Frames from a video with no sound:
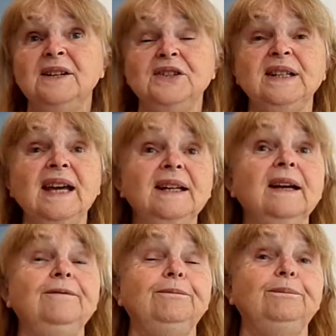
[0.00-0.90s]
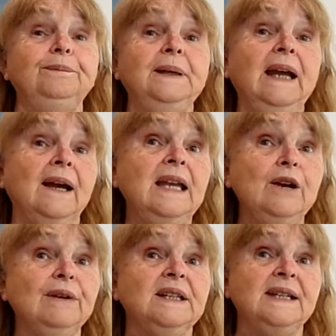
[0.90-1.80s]
to getting a
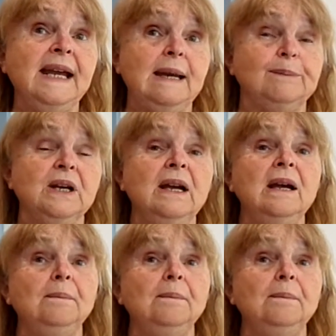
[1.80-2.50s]
hearing taped.